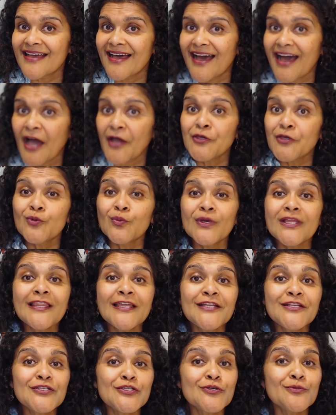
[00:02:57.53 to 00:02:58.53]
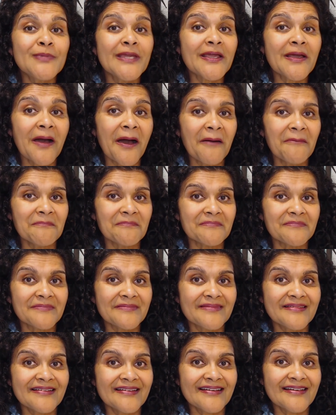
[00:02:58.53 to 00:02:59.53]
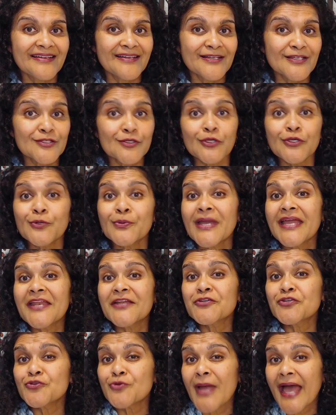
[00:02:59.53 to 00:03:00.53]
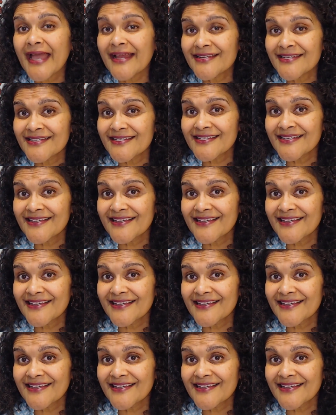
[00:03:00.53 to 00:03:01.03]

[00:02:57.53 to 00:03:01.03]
are you willing to become so you can attract